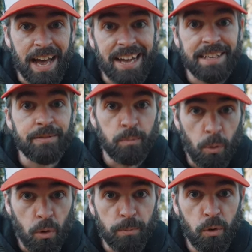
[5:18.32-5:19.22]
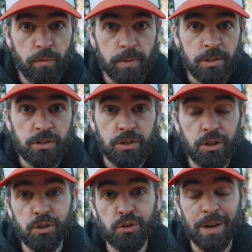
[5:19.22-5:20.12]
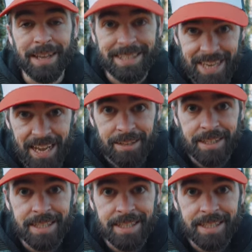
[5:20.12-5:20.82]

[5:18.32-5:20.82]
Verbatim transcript: add even more movement, you can do exactly